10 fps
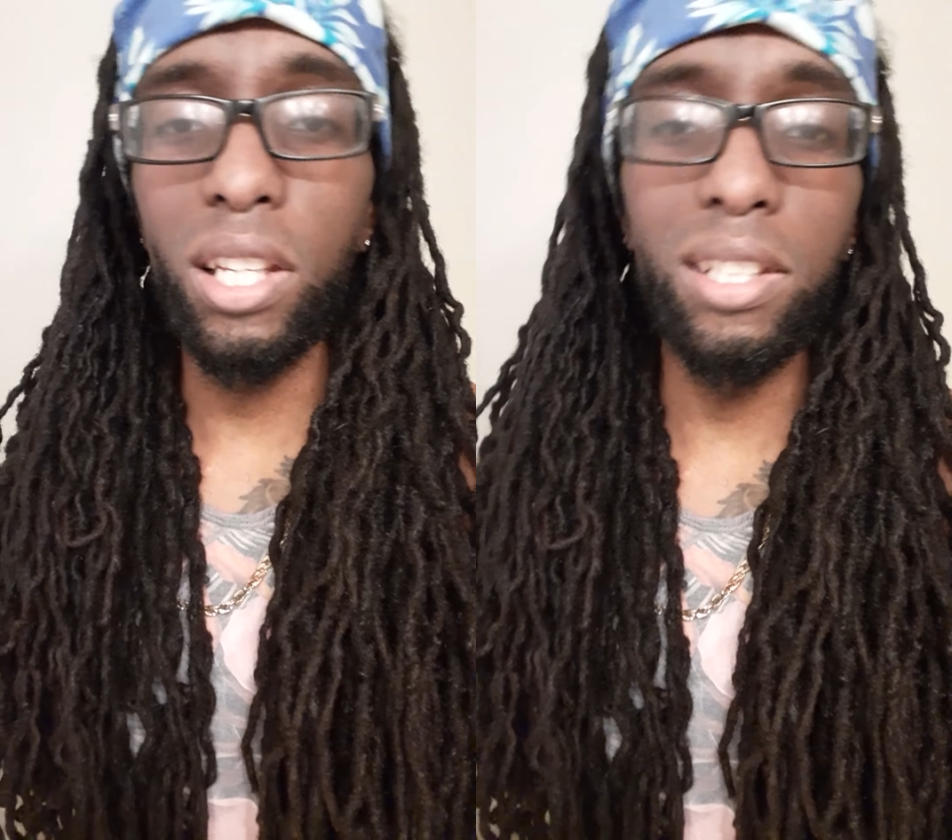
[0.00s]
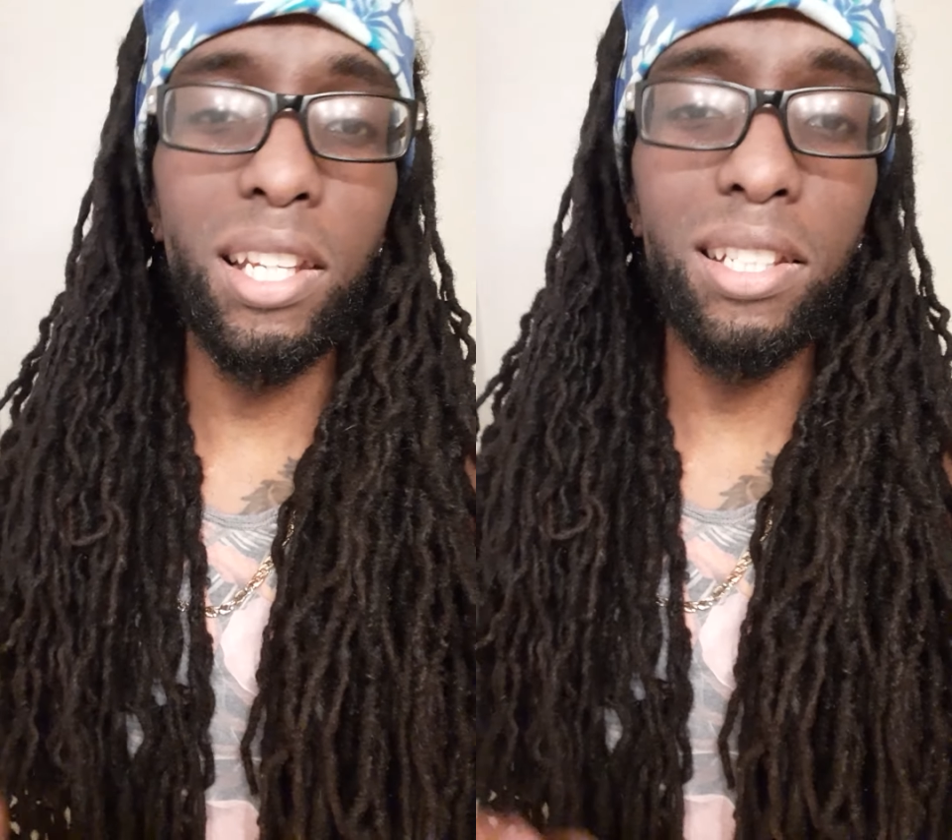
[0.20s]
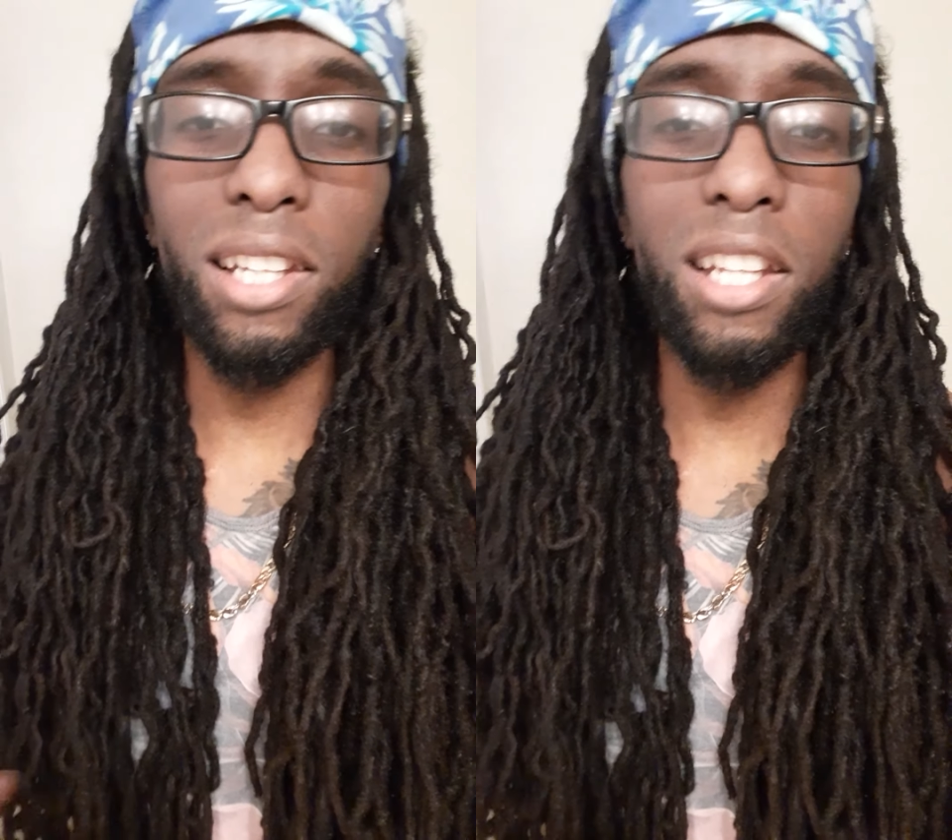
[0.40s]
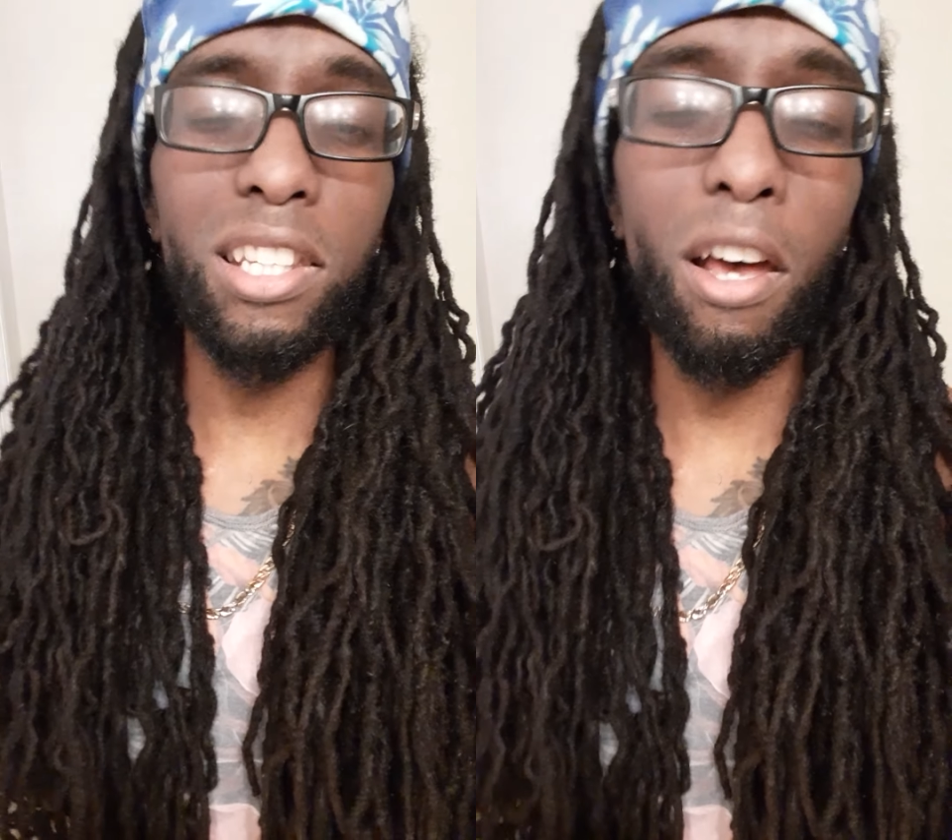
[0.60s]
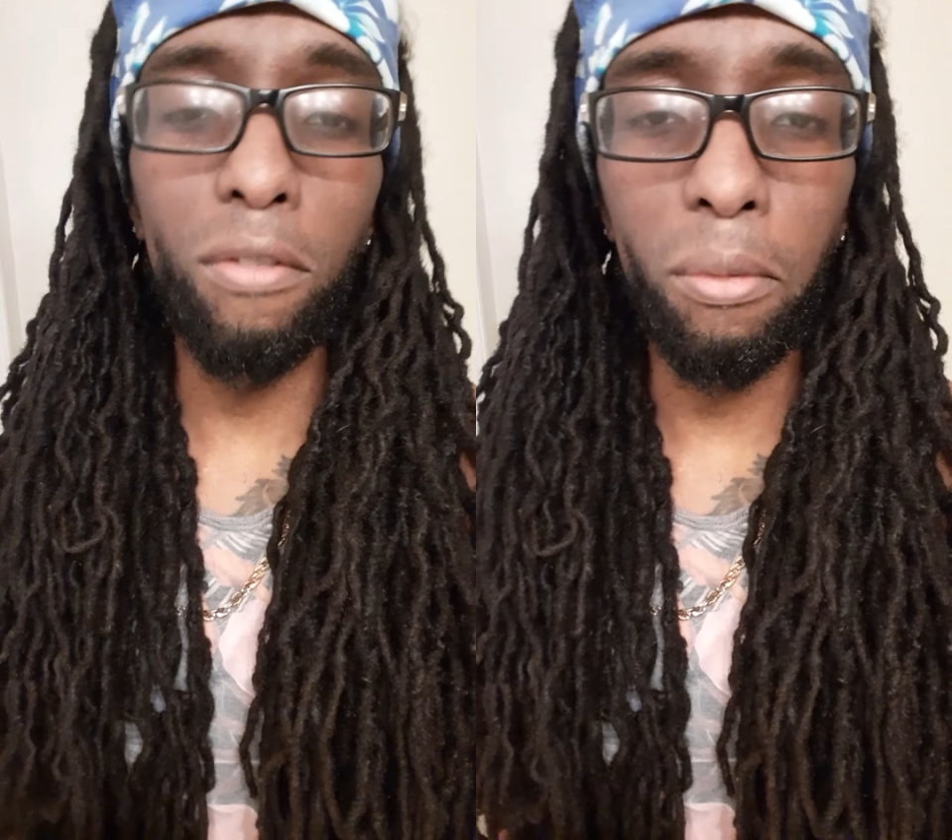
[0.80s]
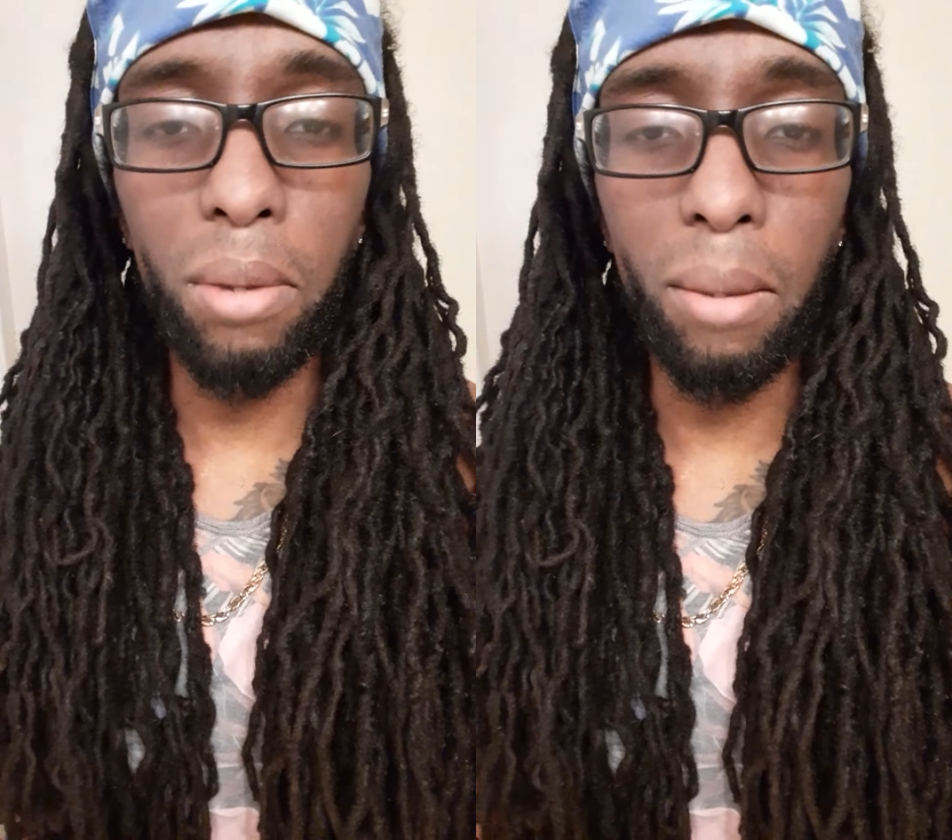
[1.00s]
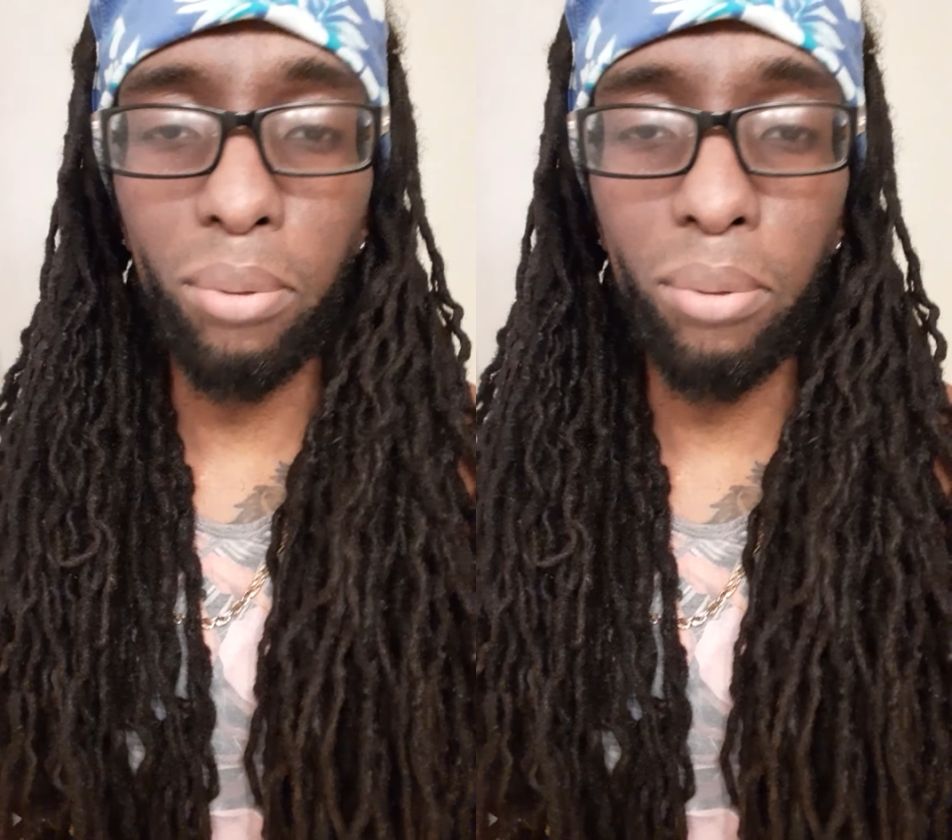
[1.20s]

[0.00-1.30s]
intense that it's ever been,